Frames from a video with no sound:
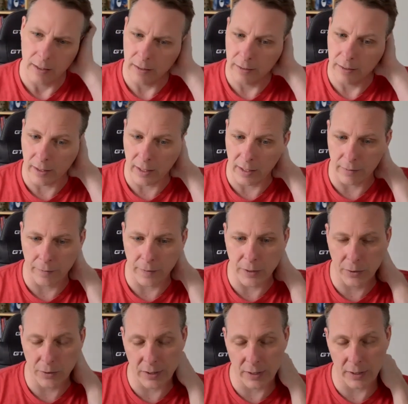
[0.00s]
the kind of
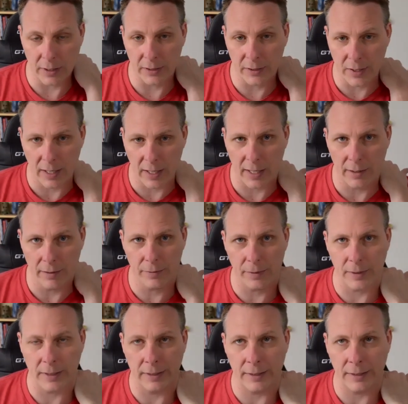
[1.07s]
features it needs to have,